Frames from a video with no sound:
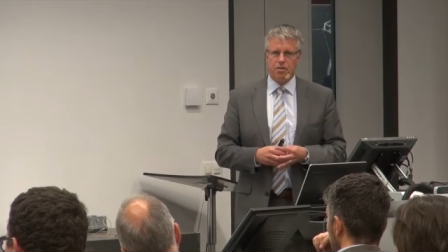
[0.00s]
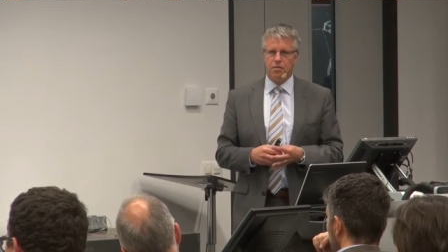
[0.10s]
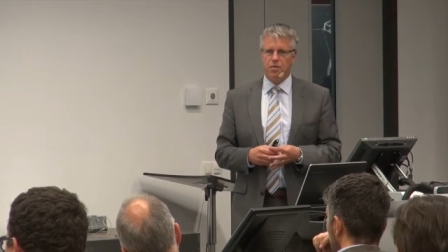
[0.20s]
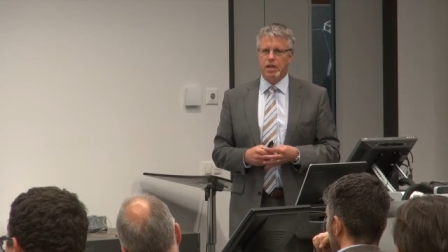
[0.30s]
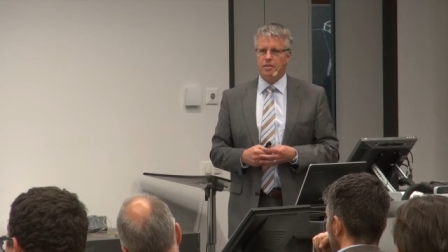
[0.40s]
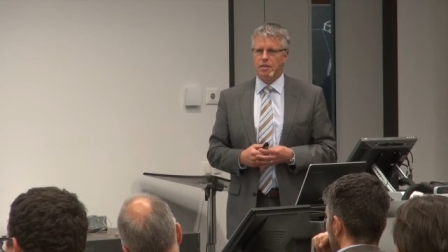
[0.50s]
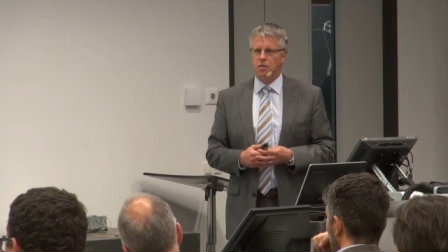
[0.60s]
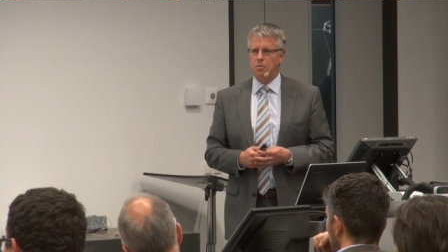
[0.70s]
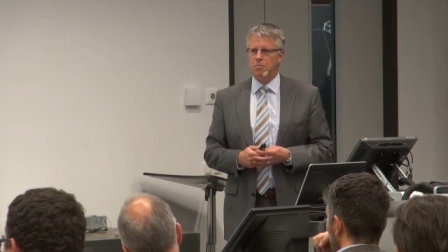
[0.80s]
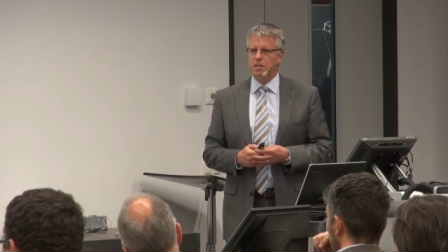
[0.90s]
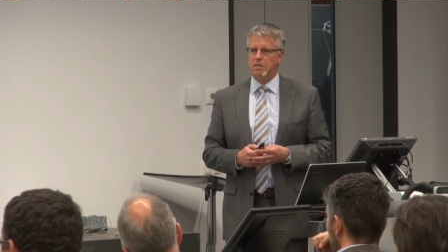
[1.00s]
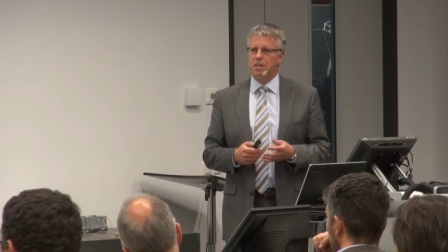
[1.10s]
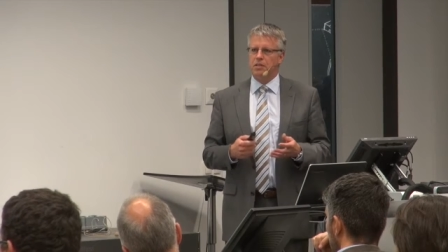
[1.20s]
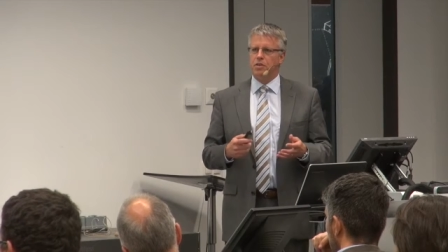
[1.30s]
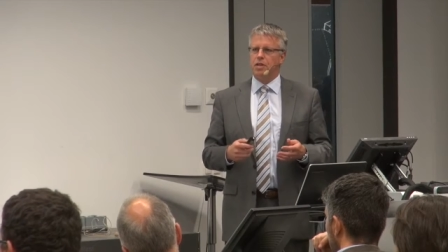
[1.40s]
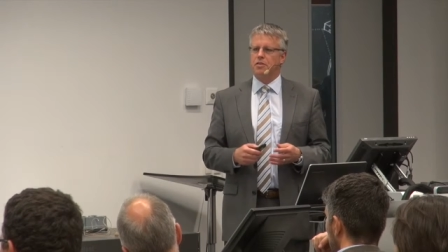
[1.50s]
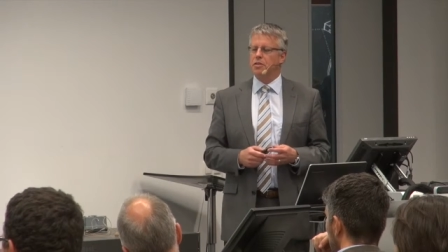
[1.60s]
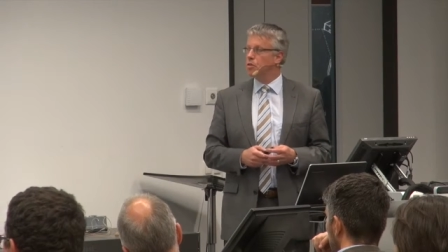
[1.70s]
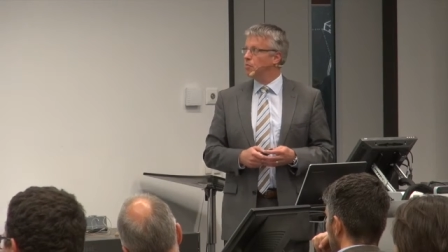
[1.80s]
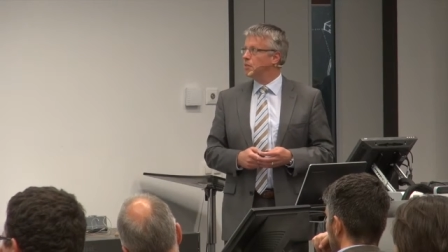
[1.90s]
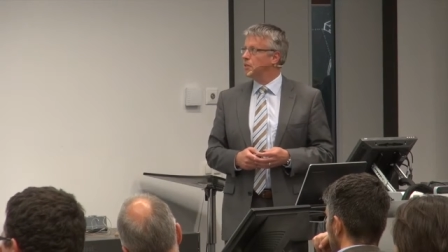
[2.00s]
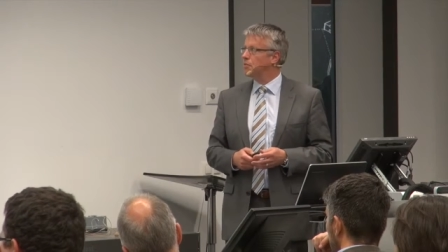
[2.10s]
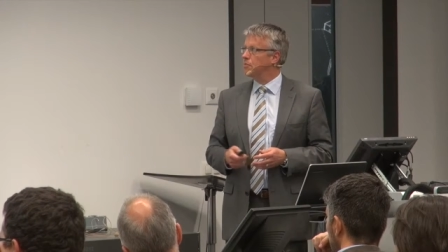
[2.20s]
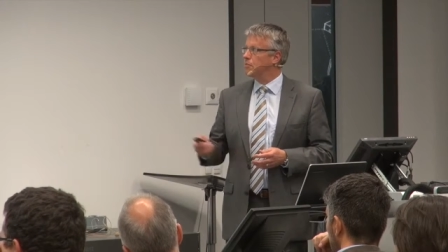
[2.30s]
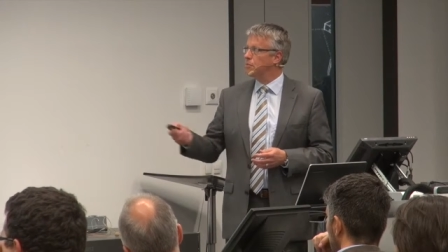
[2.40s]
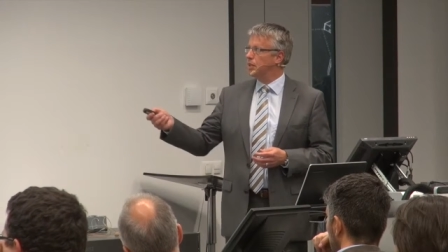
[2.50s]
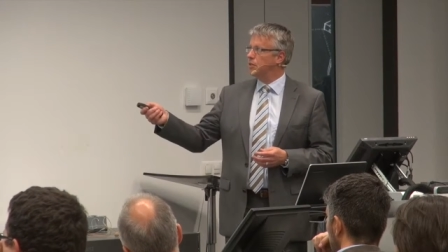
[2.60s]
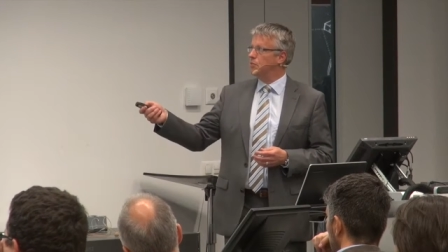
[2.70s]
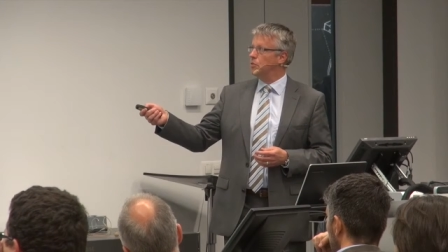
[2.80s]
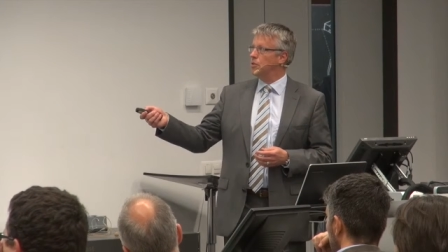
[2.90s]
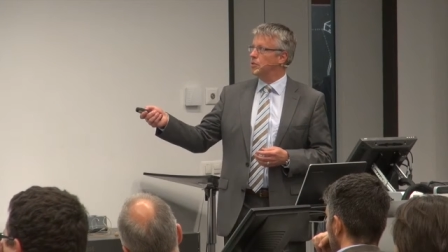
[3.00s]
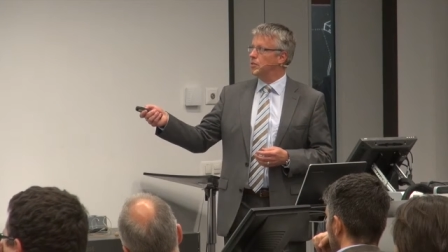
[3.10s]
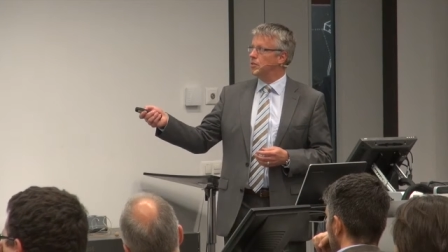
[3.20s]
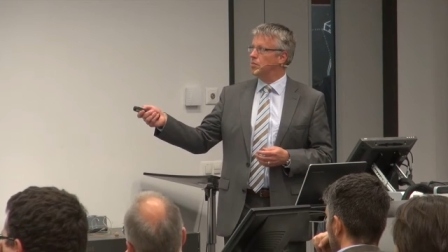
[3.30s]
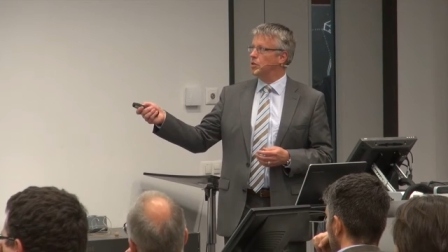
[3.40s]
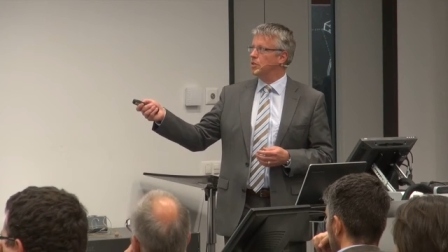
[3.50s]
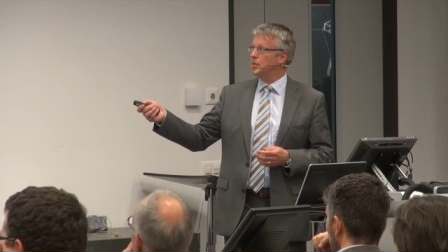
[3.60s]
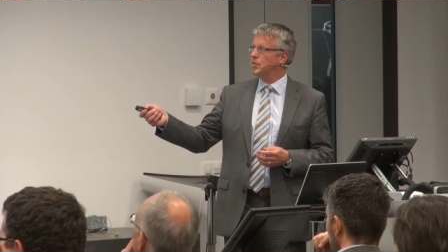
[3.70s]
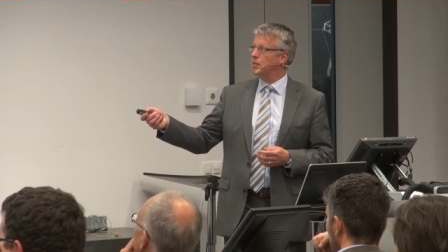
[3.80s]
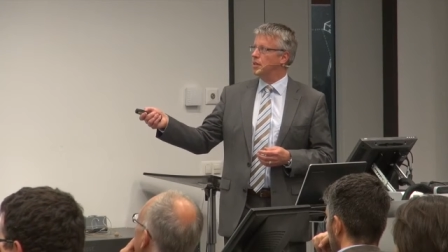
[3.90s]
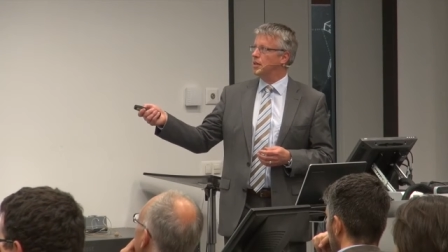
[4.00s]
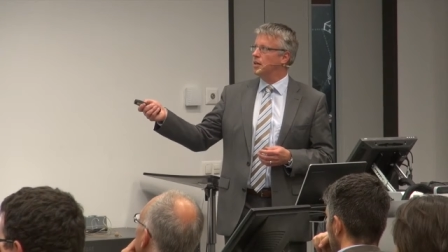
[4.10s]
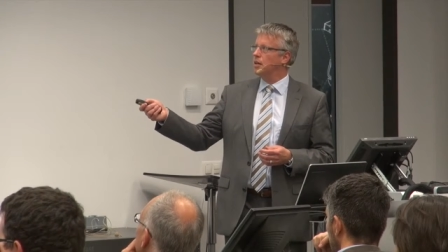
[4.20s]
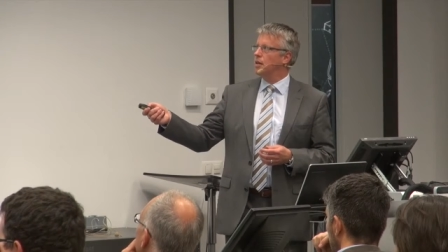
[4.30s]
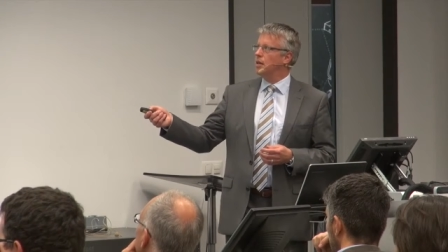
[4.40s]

as a company, as a manufacturing company, where you can work on. The one is the